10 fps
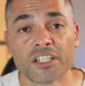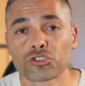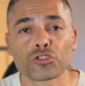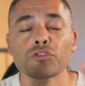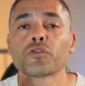in
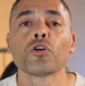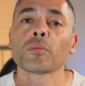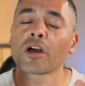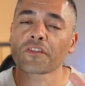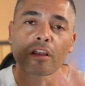true form
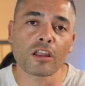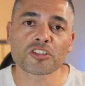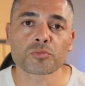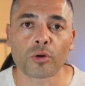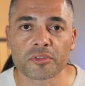like the
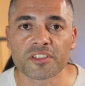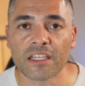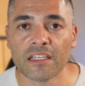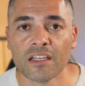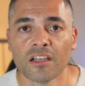last
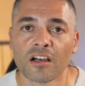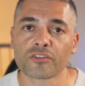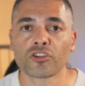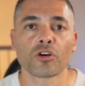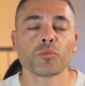property,
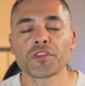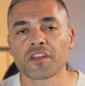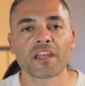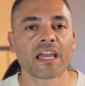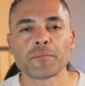I've gone with a
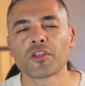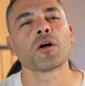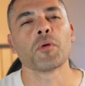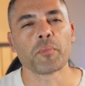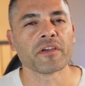name that
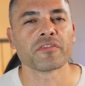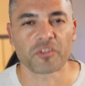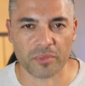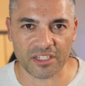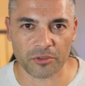I'm a bit
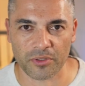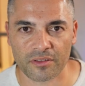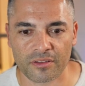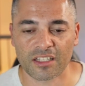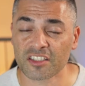familiar
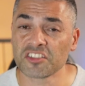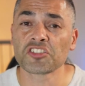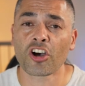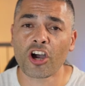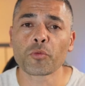with. Now this
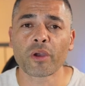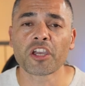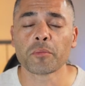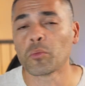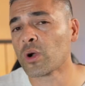is High
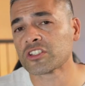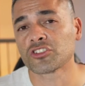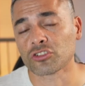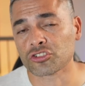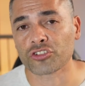Wycombe in
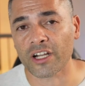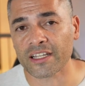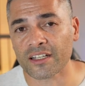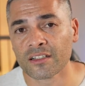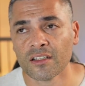Western
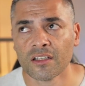Australia,